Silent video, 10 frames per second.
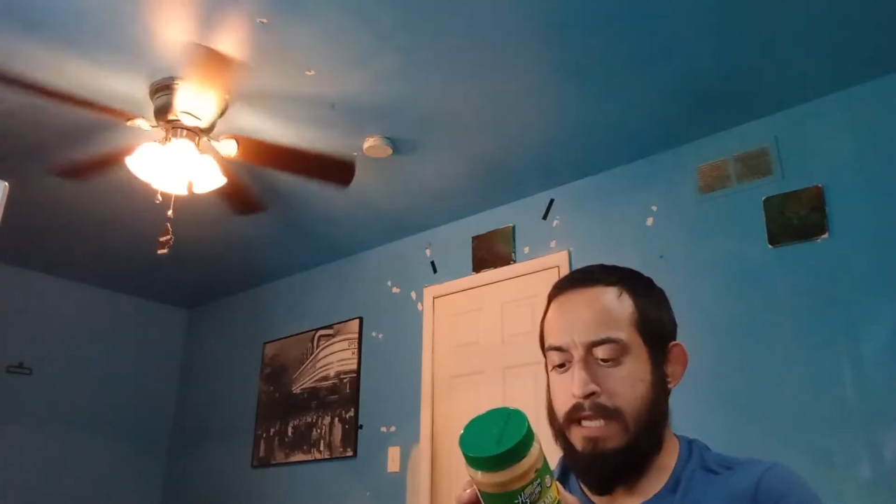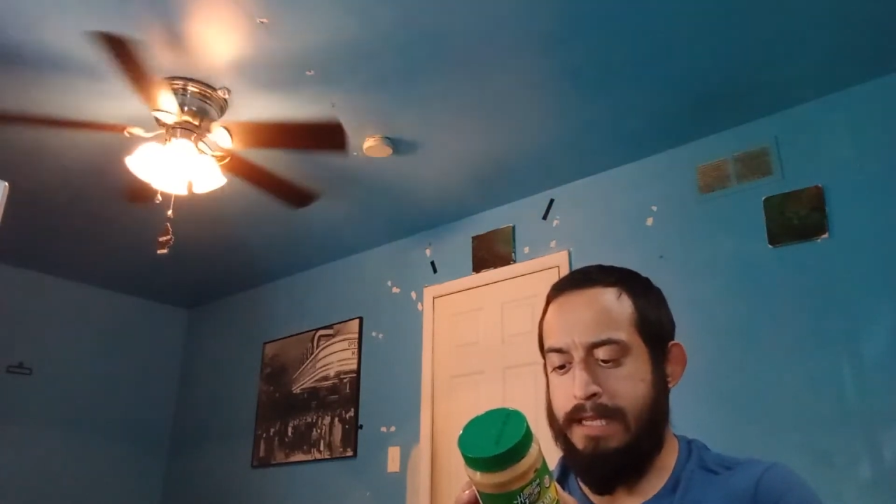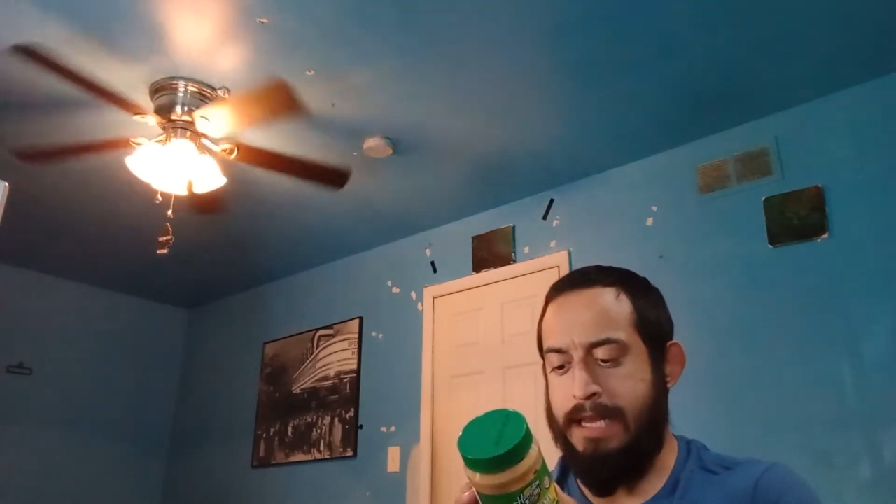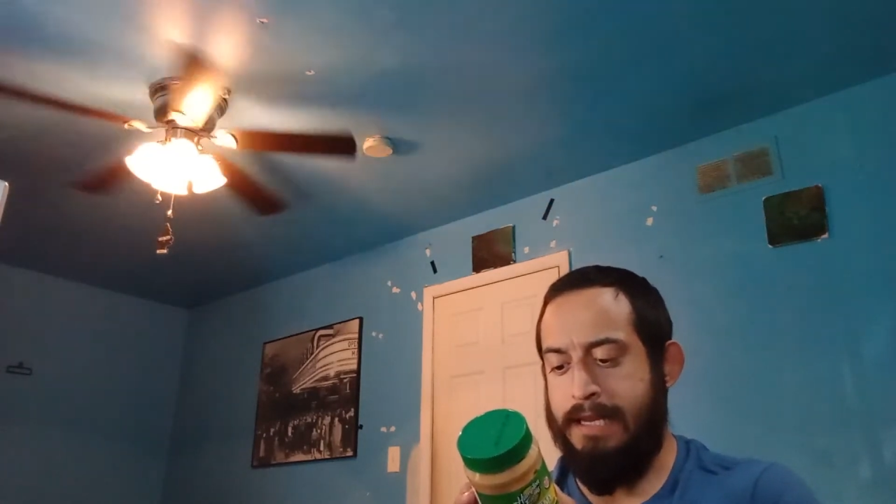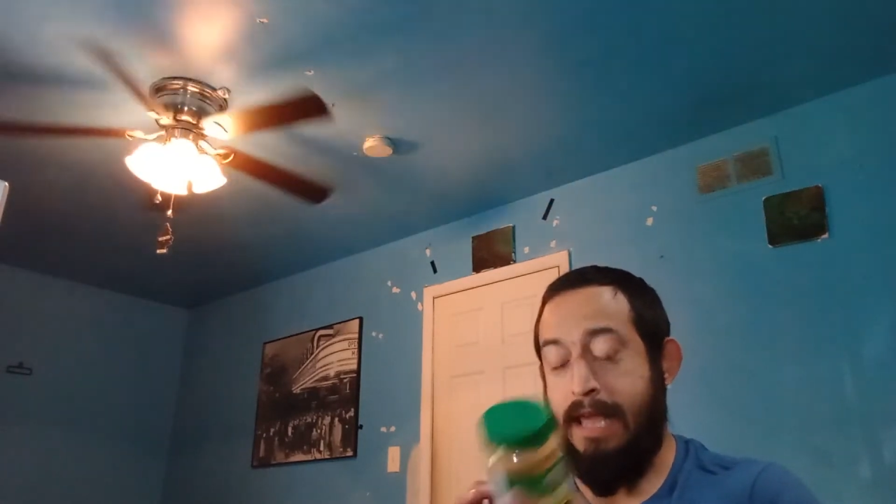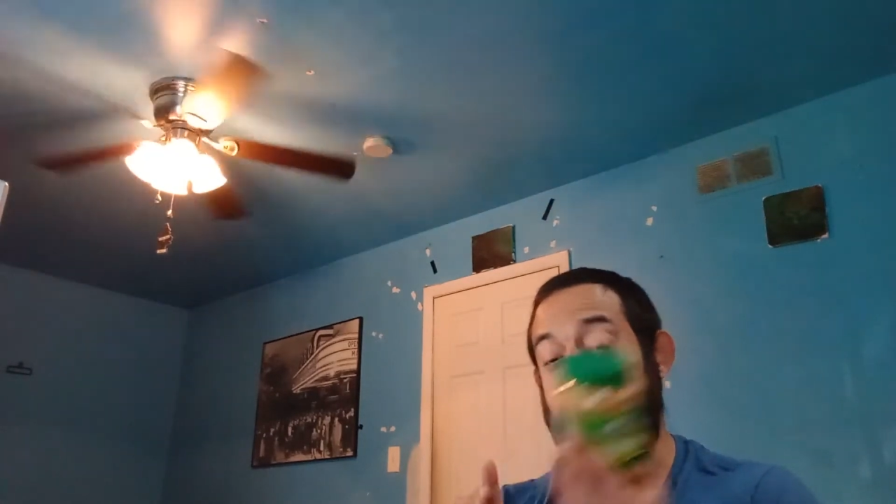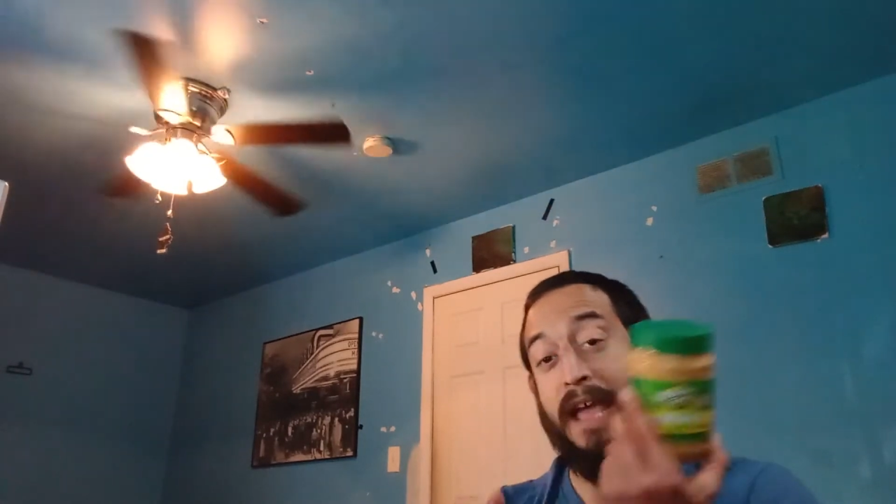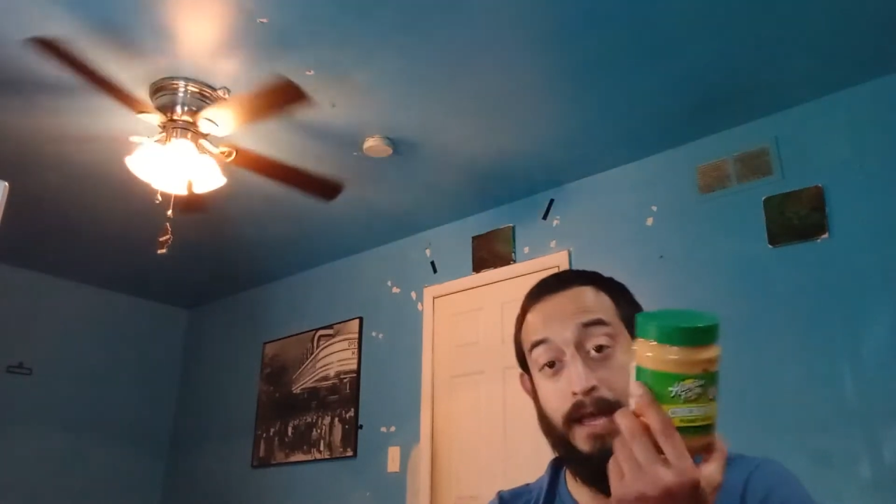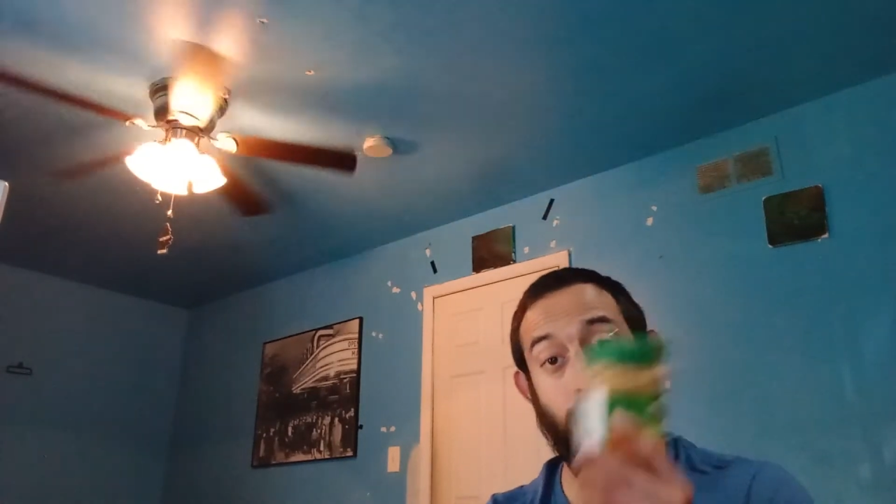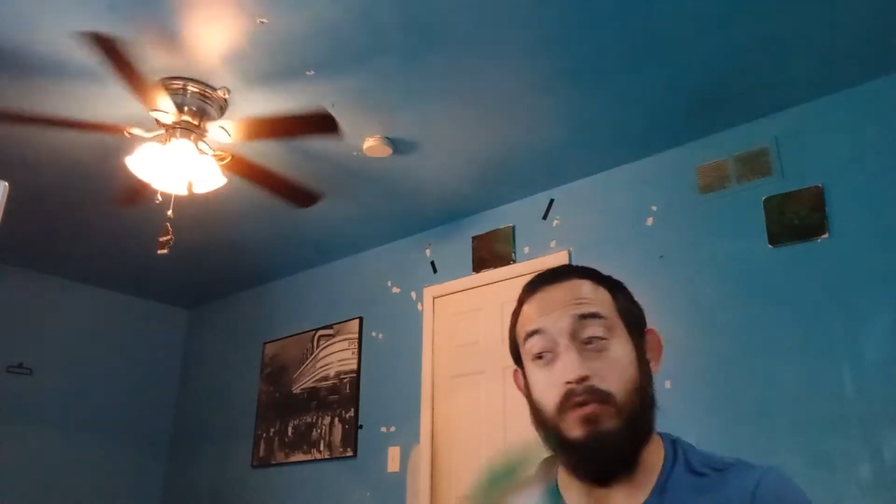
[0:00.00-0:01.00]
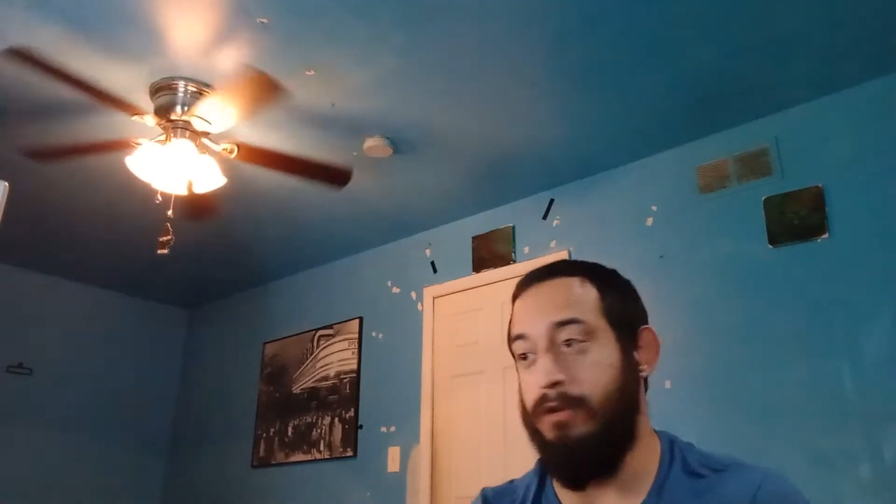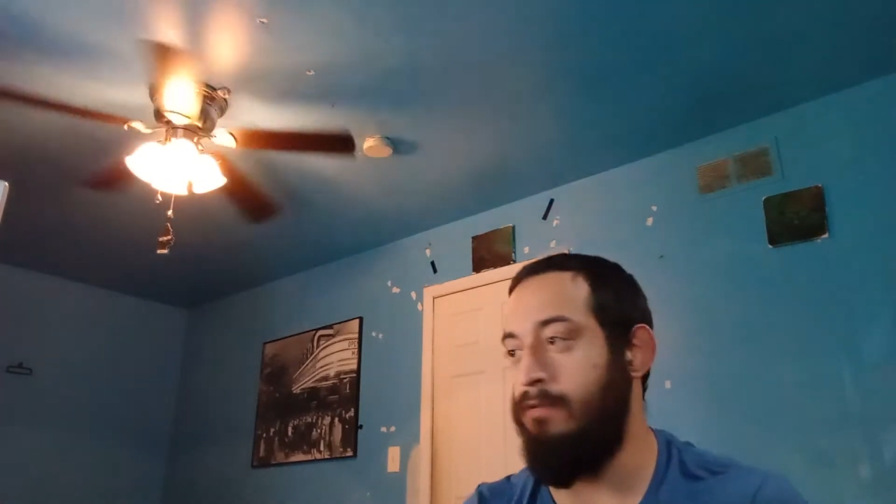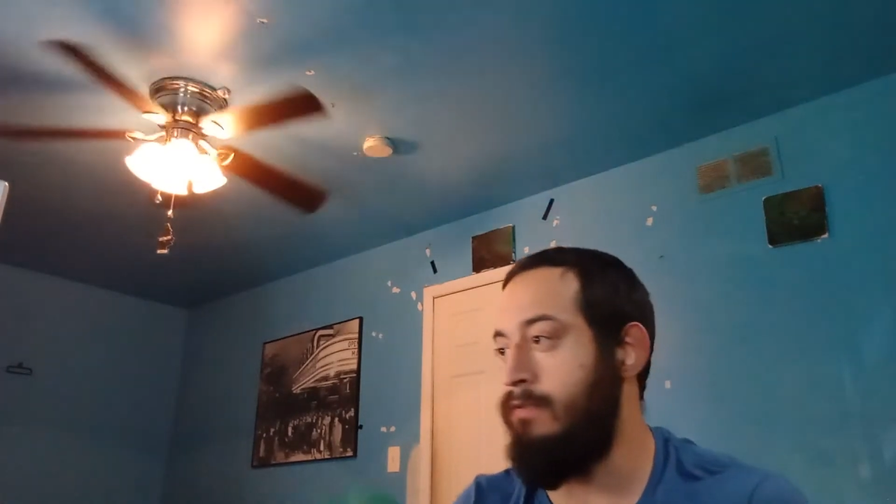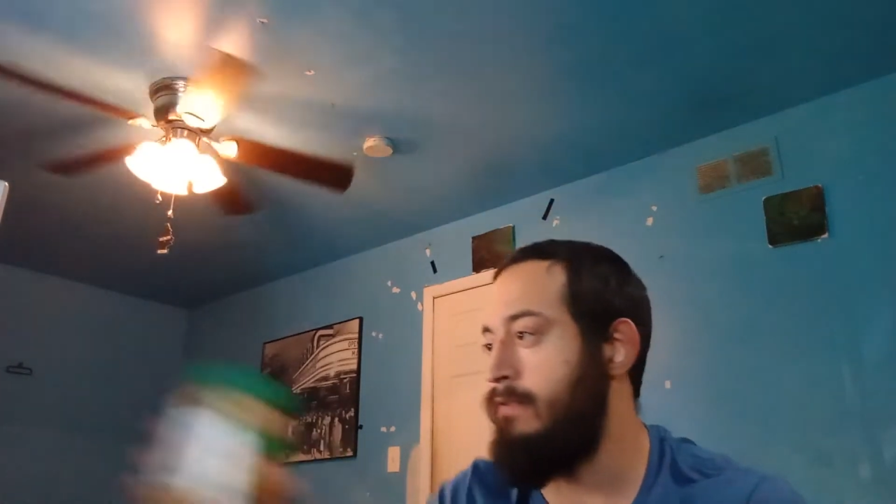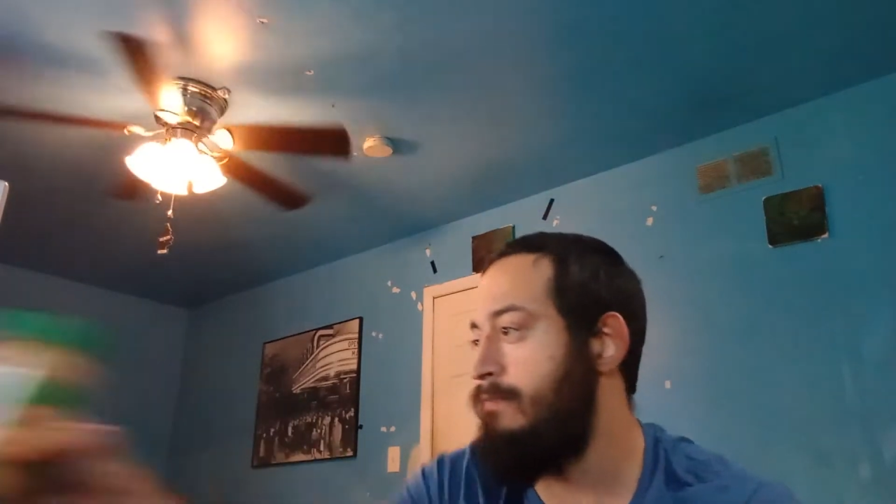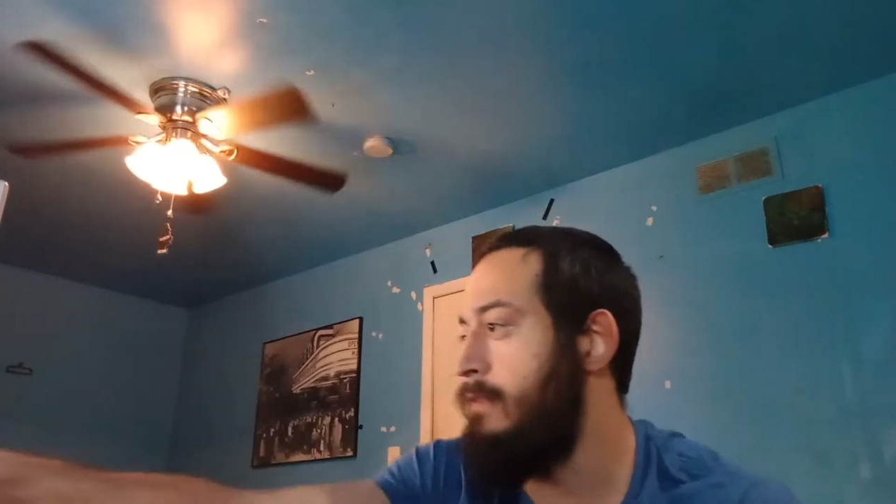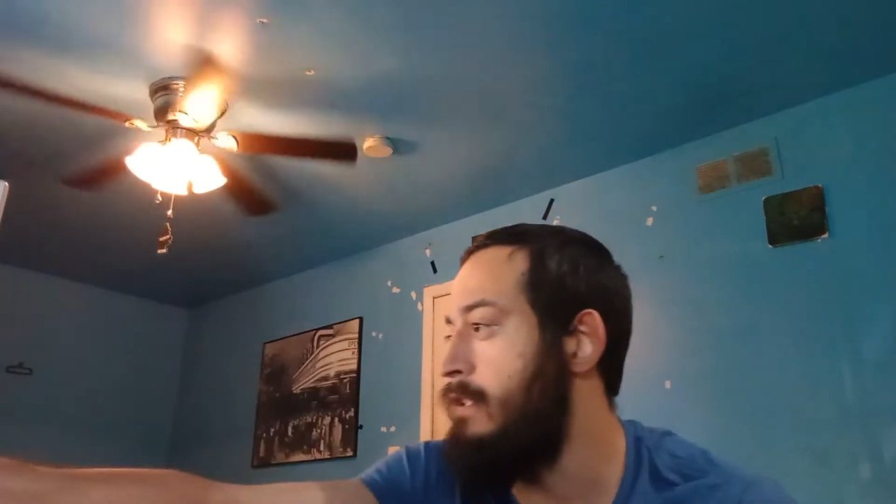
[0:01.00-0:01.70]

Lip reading: and then they have to add oils